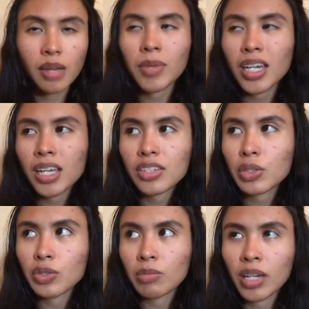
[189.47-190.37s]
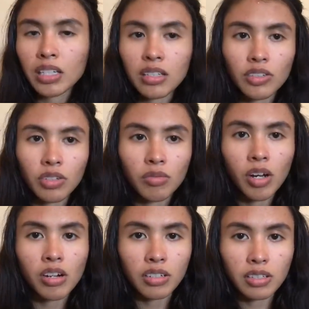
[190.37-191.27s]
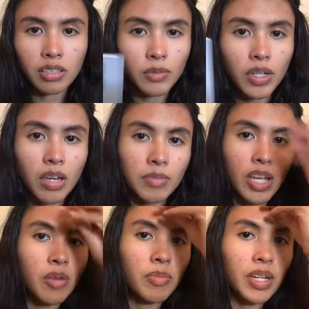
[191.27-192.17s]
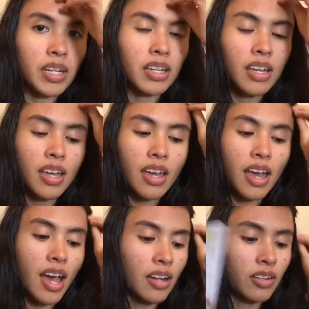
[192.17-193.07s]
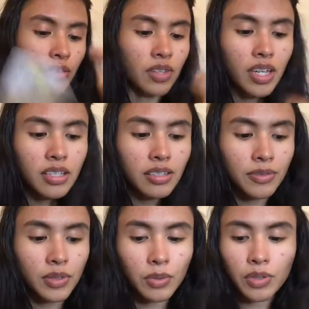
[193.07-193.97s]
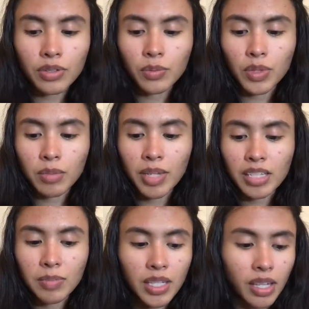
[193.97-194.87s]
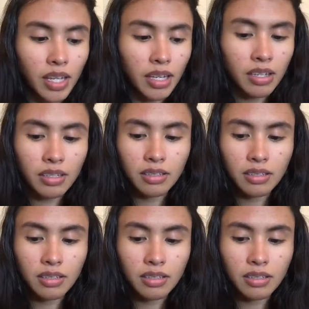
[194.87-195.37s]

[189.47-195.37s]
I mean, I guess you should pay attention regardless of what comes out, but I don't know, the Ace of Swords really makes me like